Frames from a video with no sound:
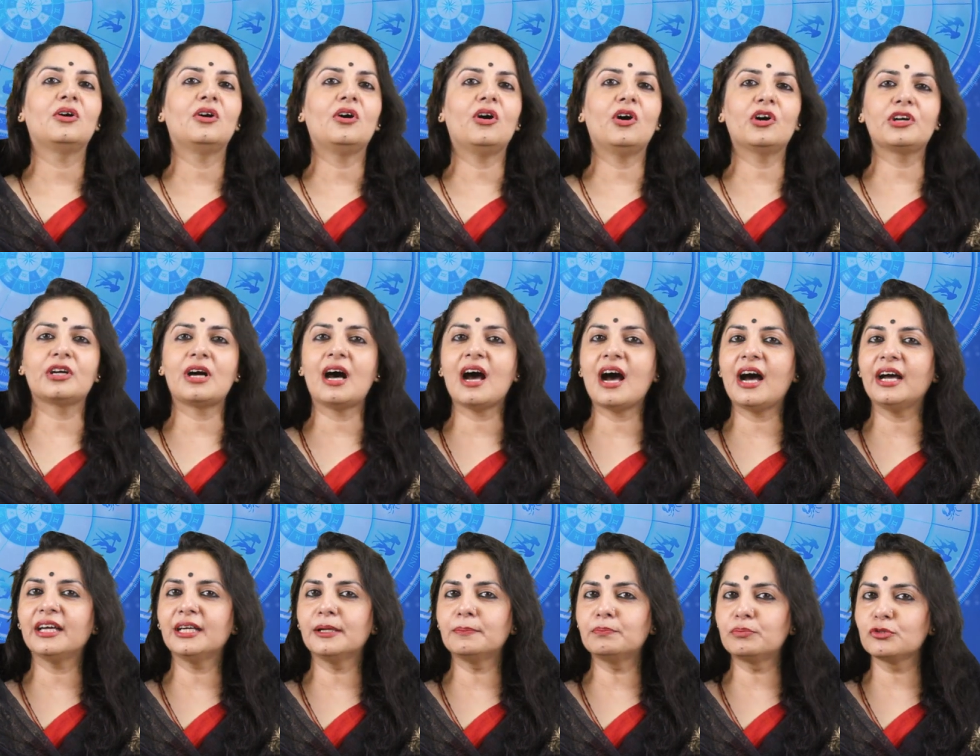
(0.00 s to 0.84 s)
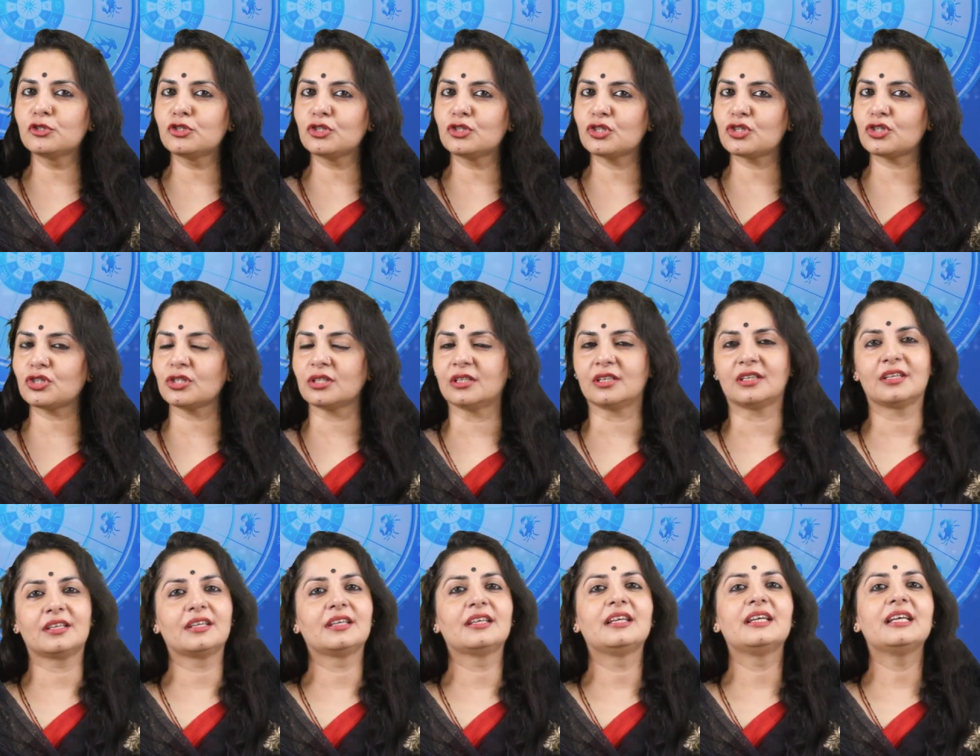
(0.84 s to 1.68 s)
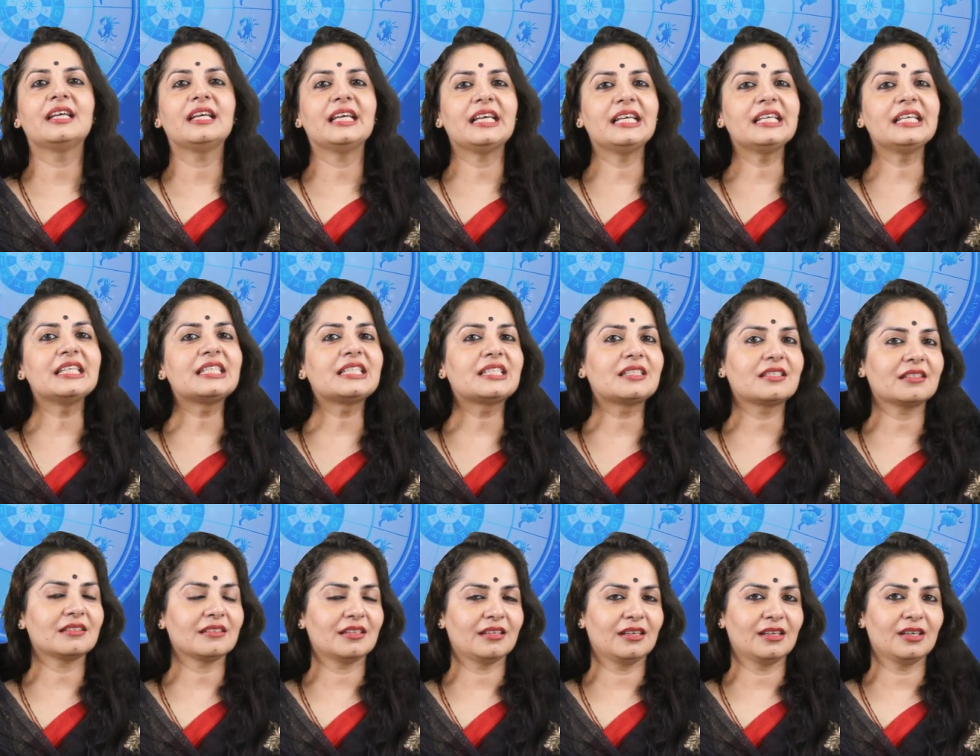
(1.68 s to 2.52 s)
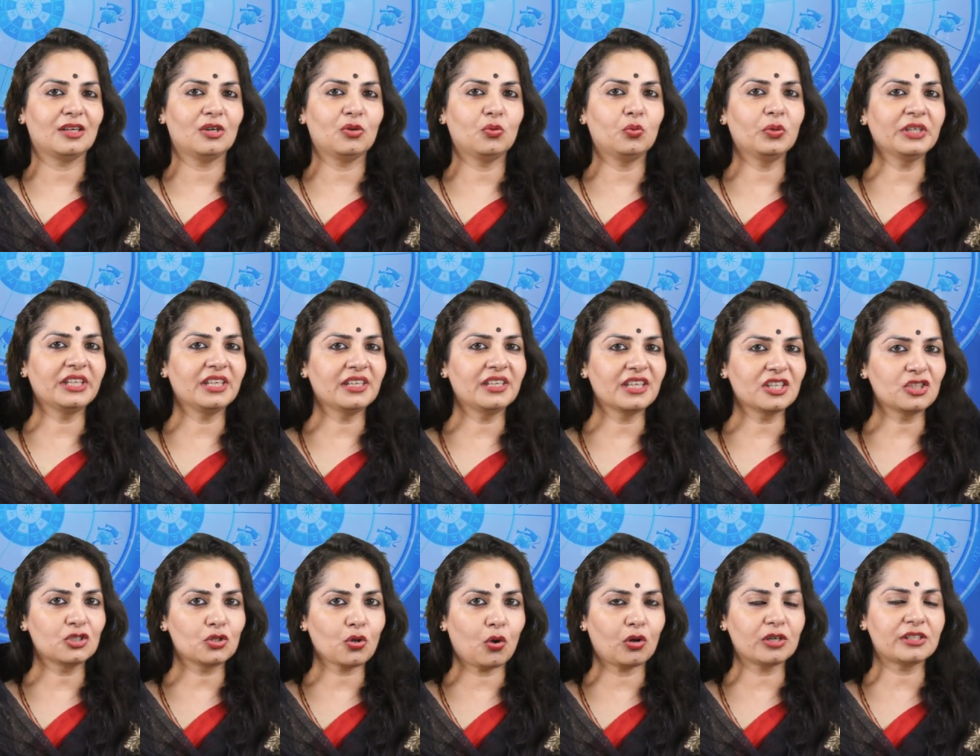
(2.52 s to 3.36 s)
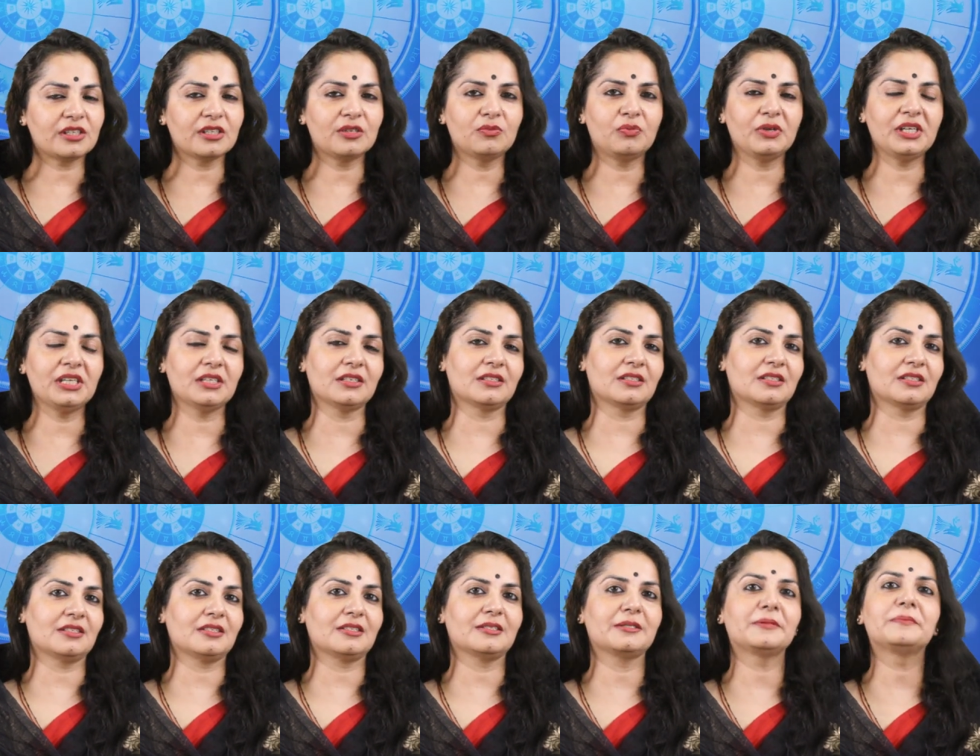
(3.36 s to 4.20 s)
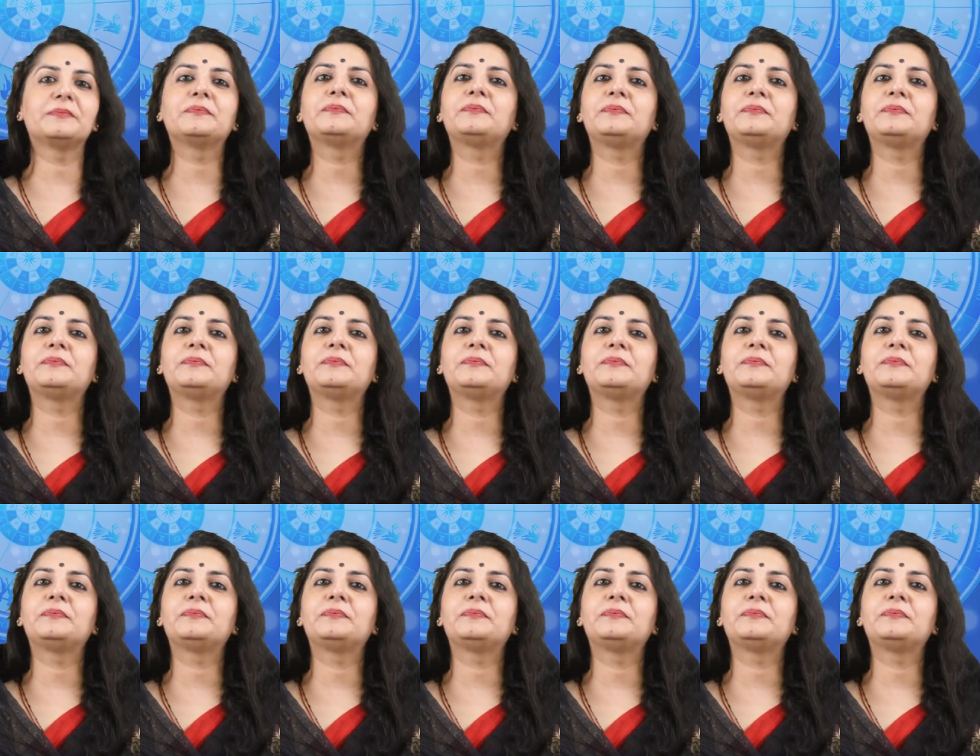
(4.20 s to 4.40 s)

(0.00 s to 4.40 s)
or a higher position, is with an exalted Venus.